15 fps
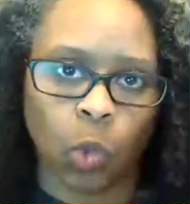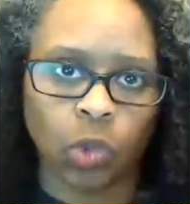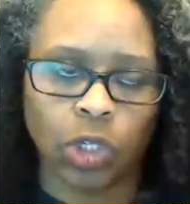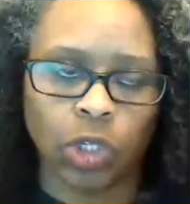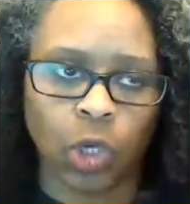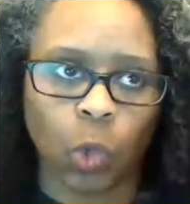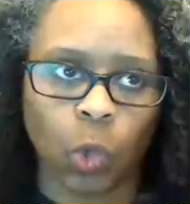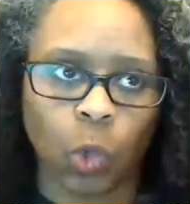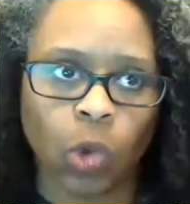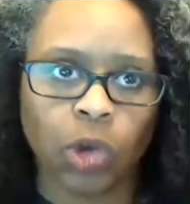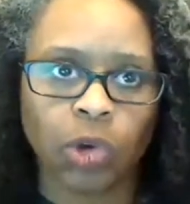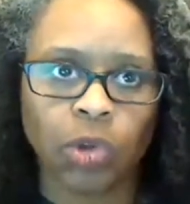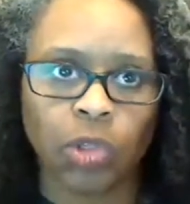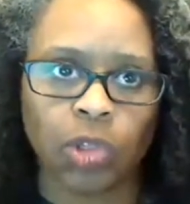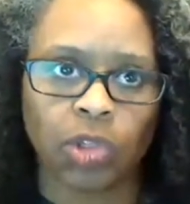you know what
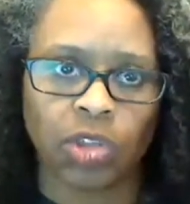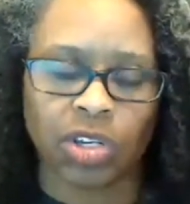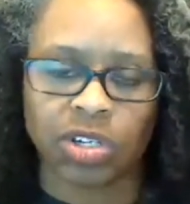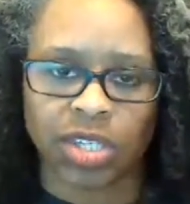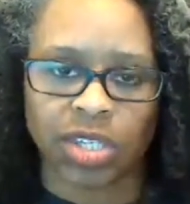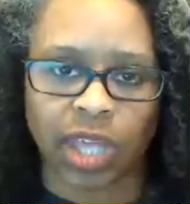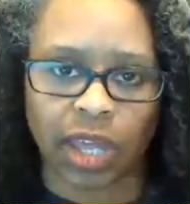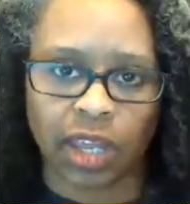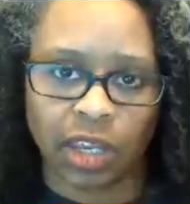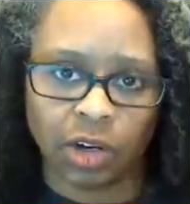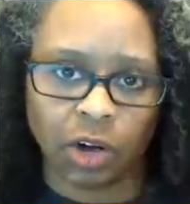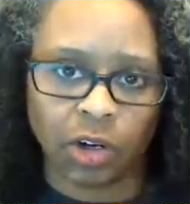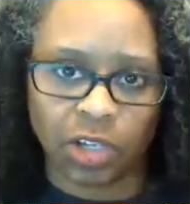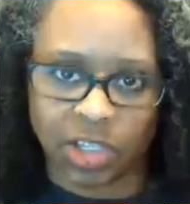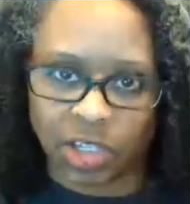are the things that in
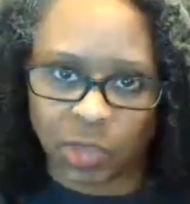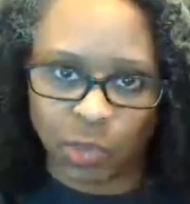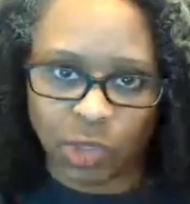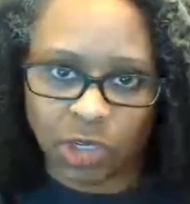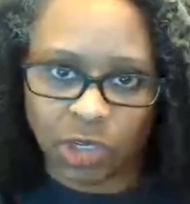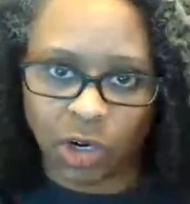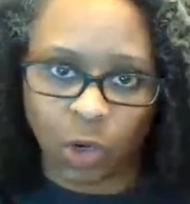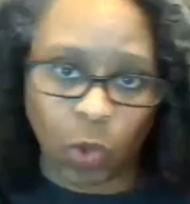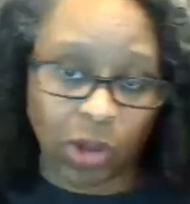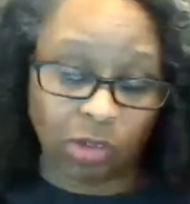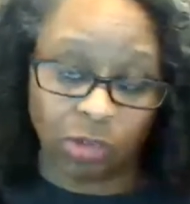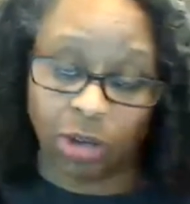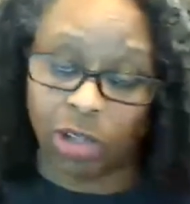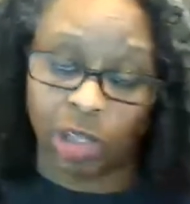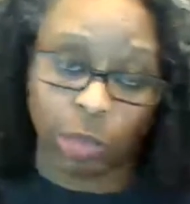our discipline are quite
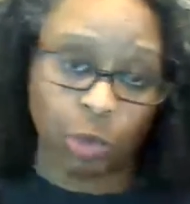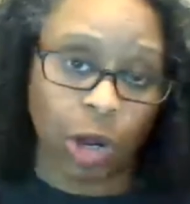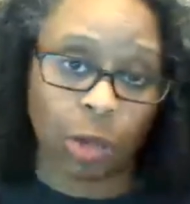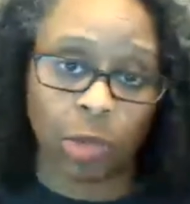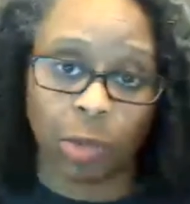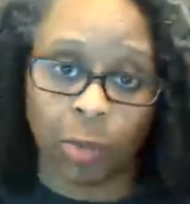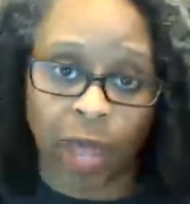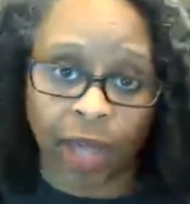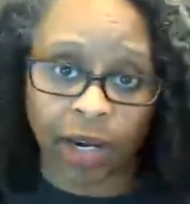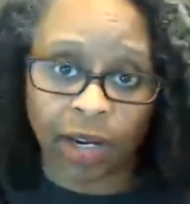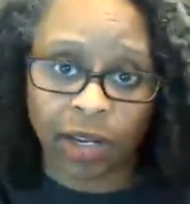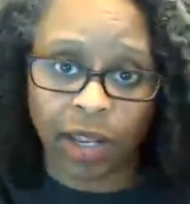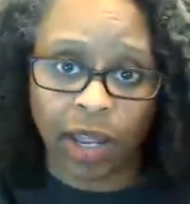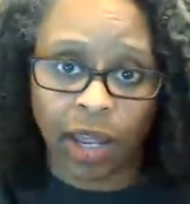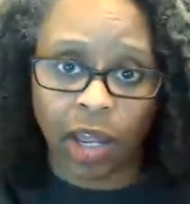frankly
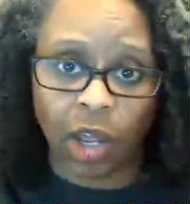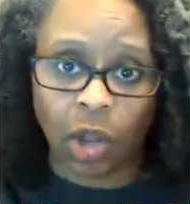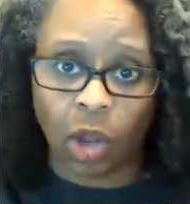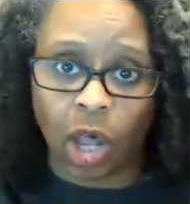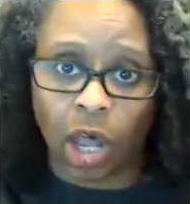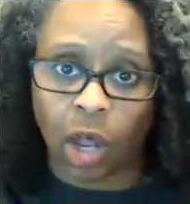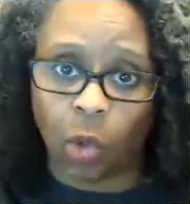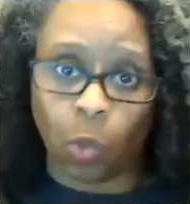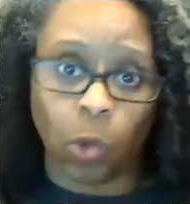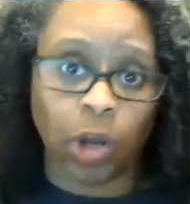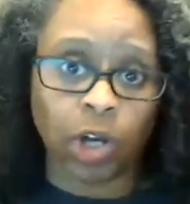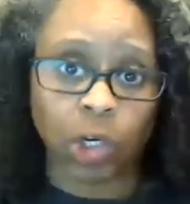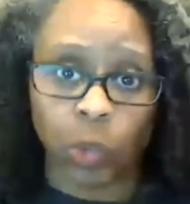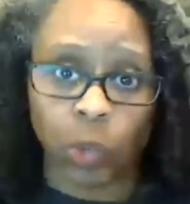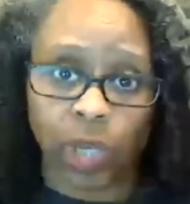problematic uh,
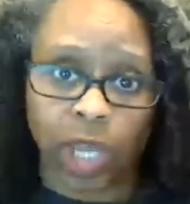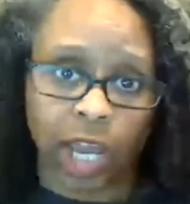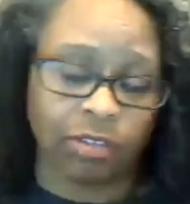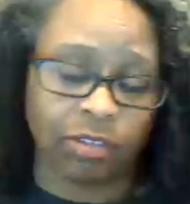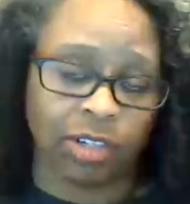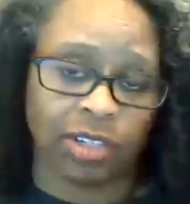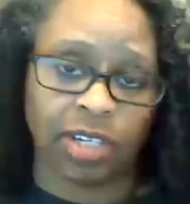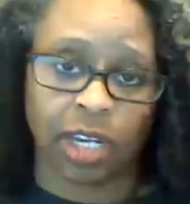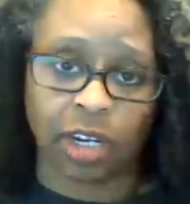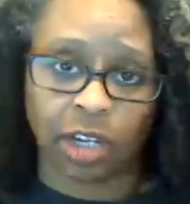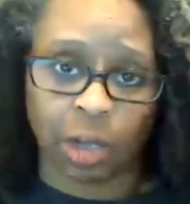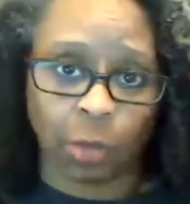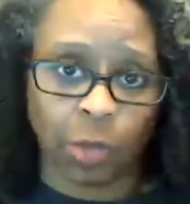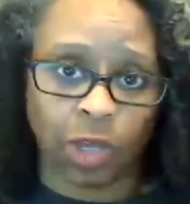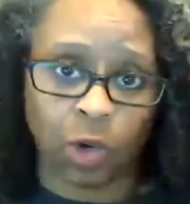where do we have to stand
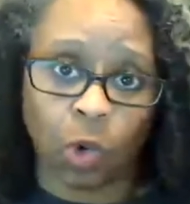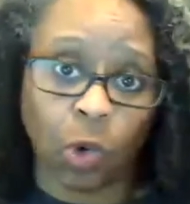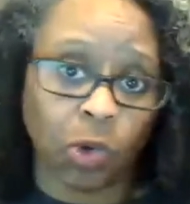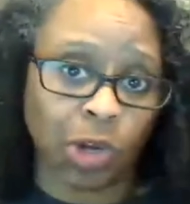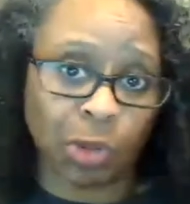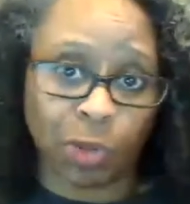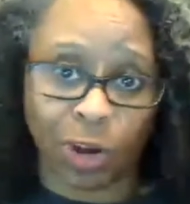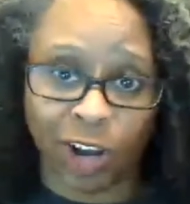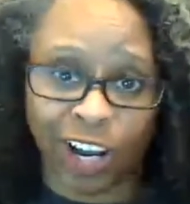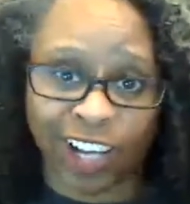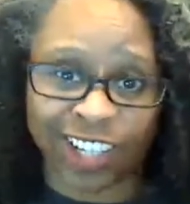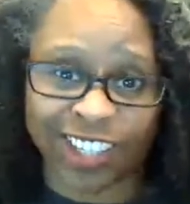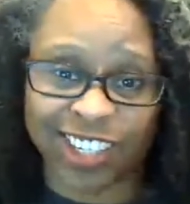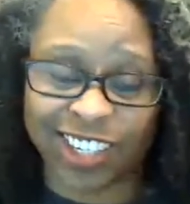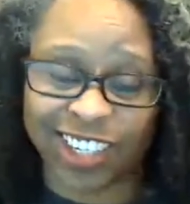up and hold up our
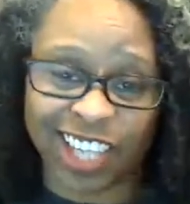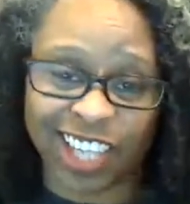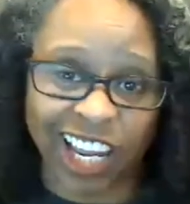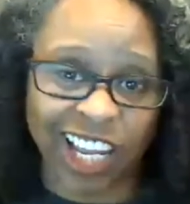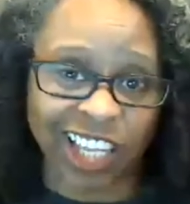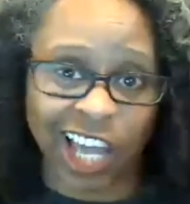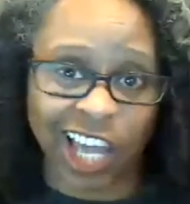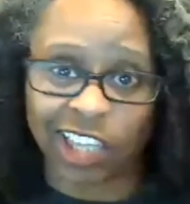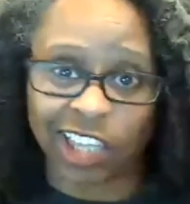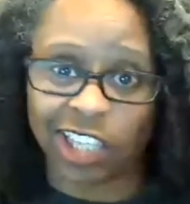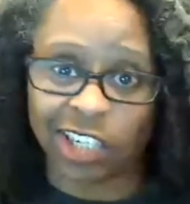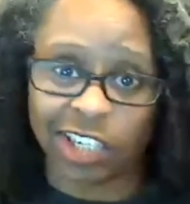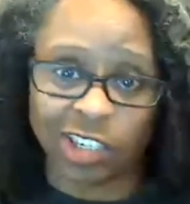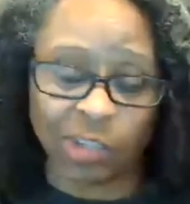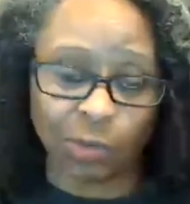hands and say that the
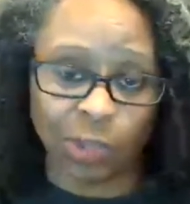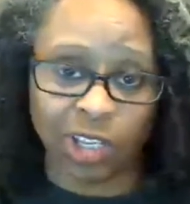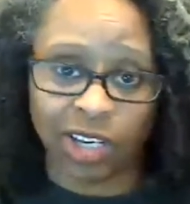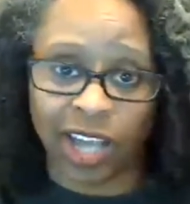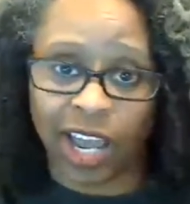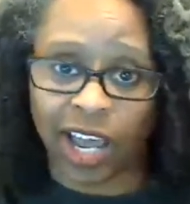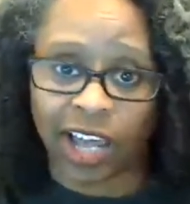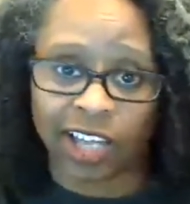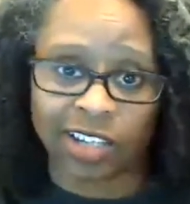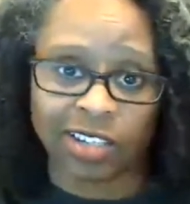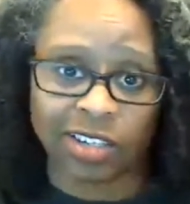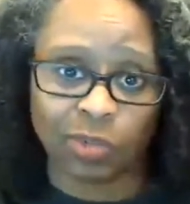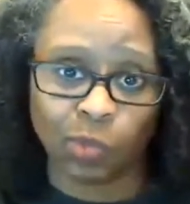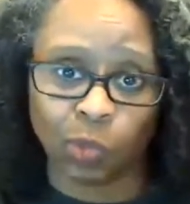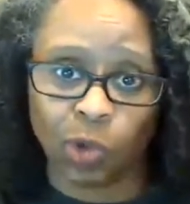discipline
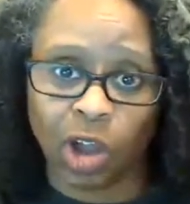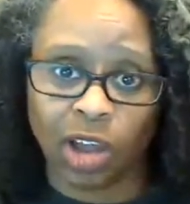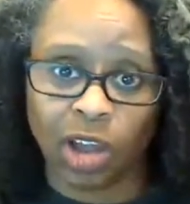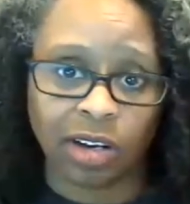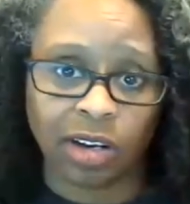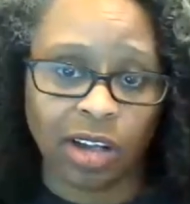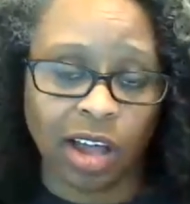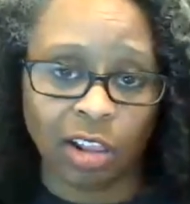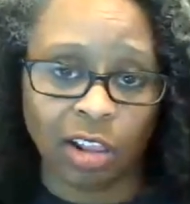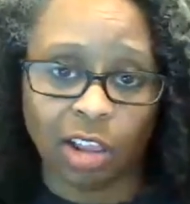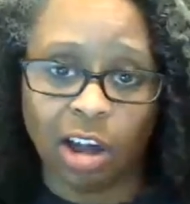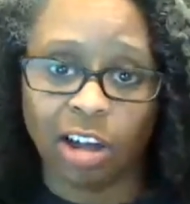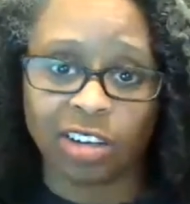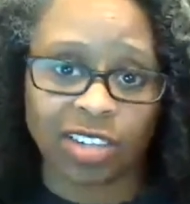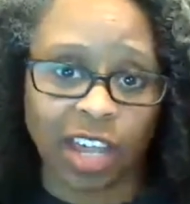has run
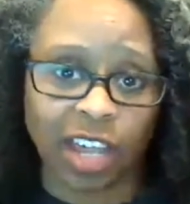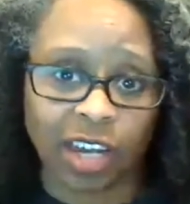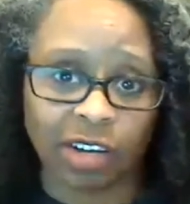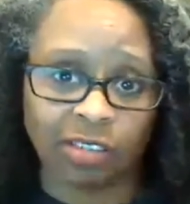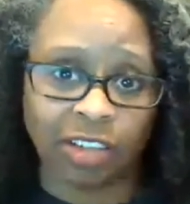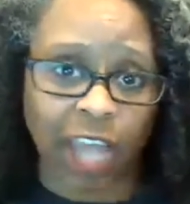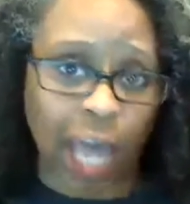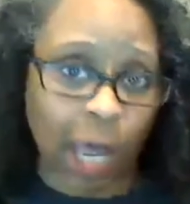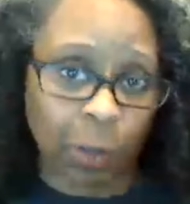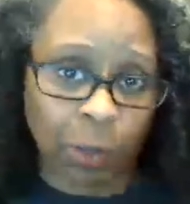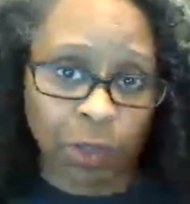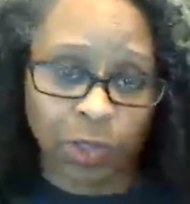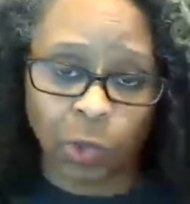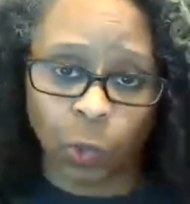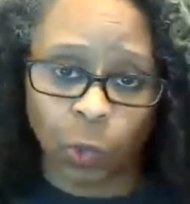alongside of
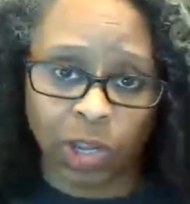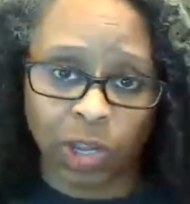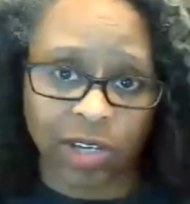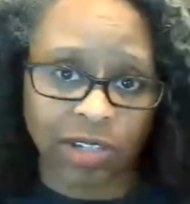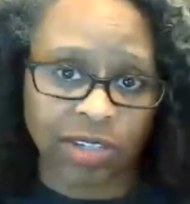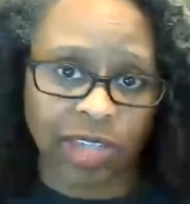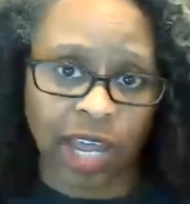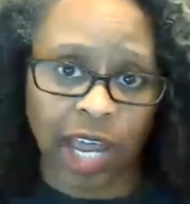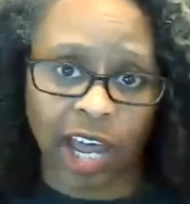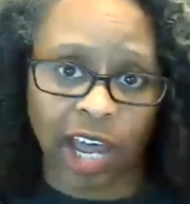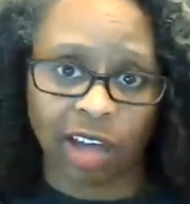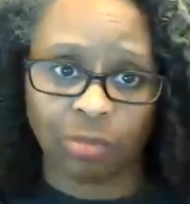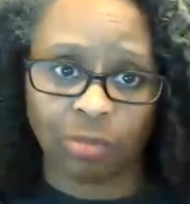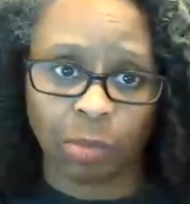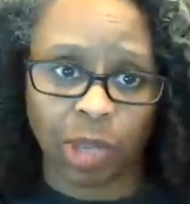capital in ways that
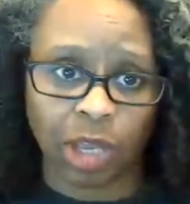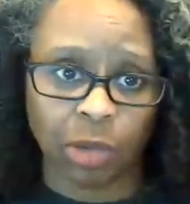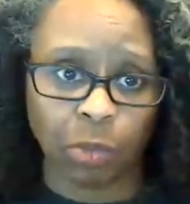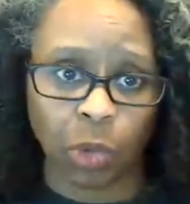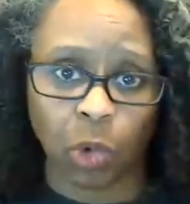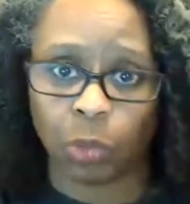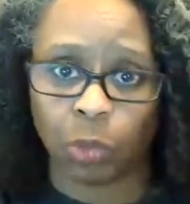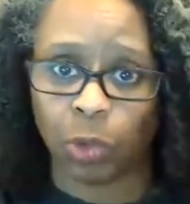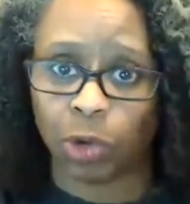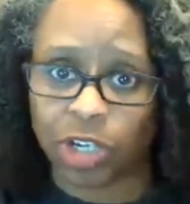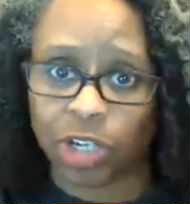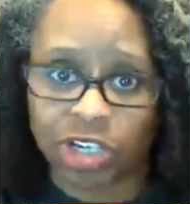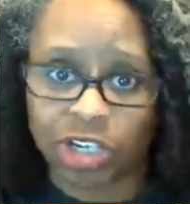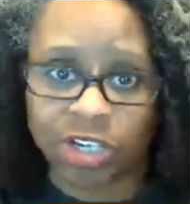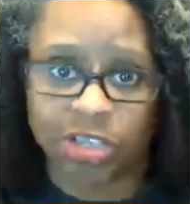have been both
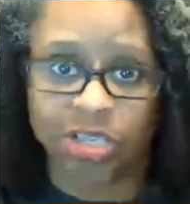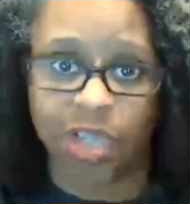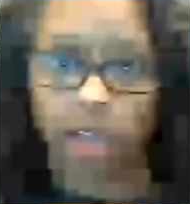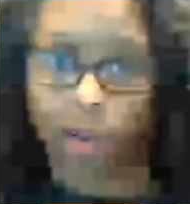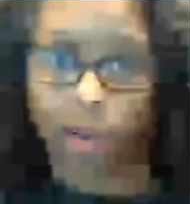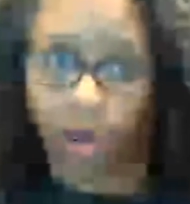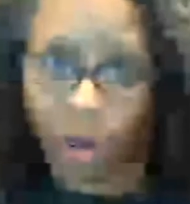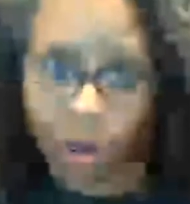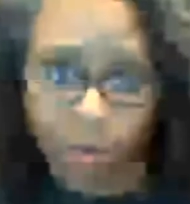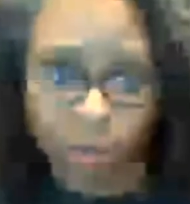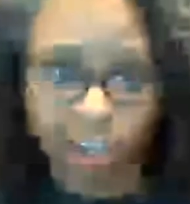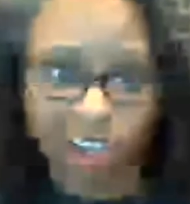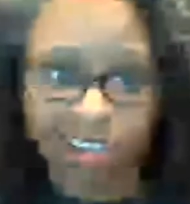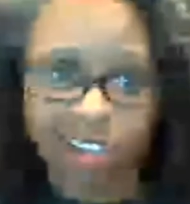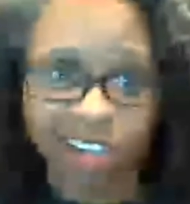pernicious and
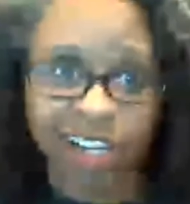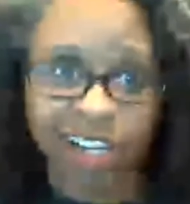harming